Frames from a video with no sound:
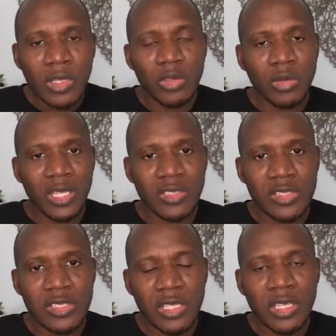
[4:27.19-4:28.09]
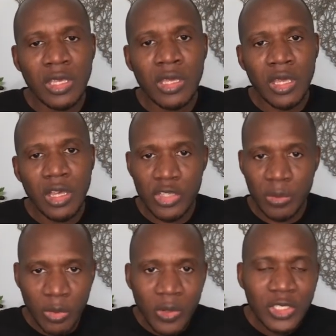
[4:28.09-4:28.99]
You can see a
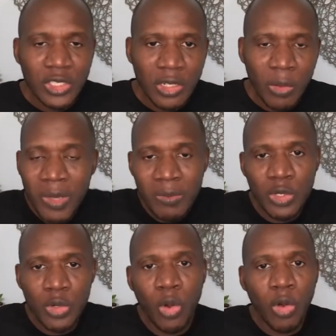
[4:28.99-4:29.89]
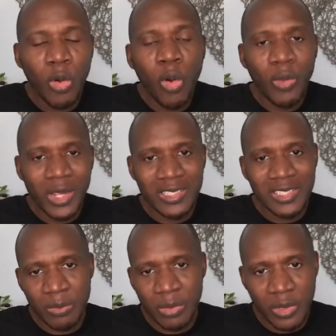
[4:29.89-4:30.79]
separation. Or maybe you are already
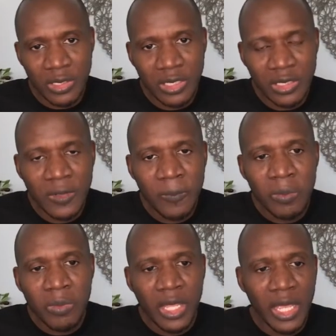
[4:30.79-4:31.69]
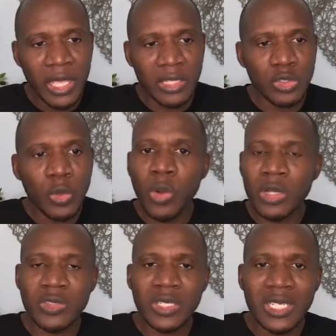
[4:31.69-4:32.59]
separated and you're
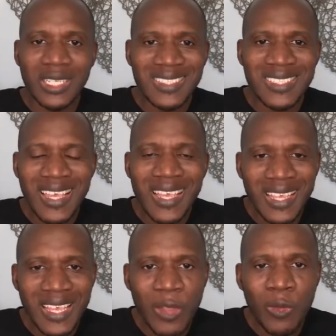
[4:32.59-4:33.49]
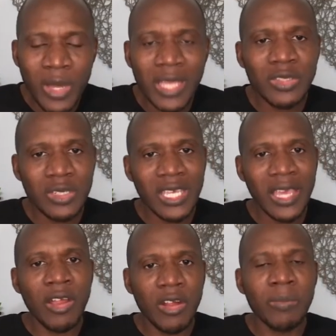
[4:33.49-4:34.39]
wondering, is there a way to
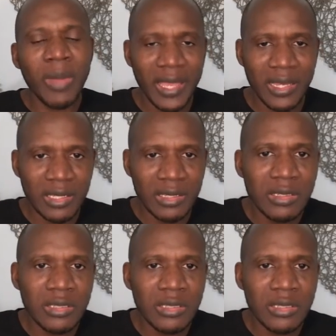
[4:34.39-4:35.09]
get her back?